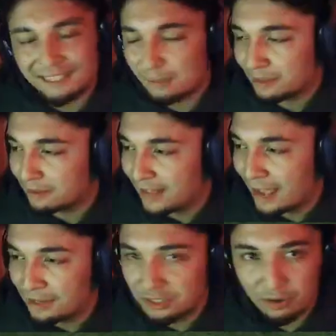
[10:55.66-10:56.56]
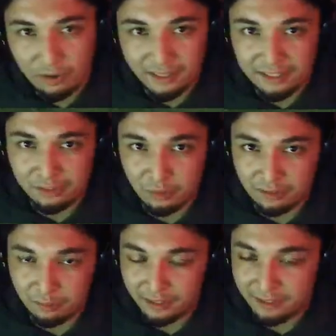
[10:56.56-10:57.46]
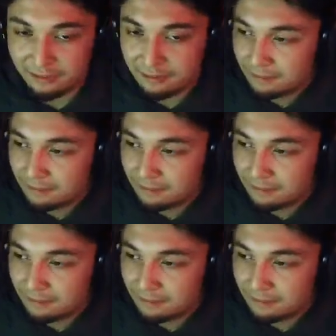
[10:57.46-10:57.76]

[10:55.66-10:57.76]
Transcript: some of the damage on these sorts of plays.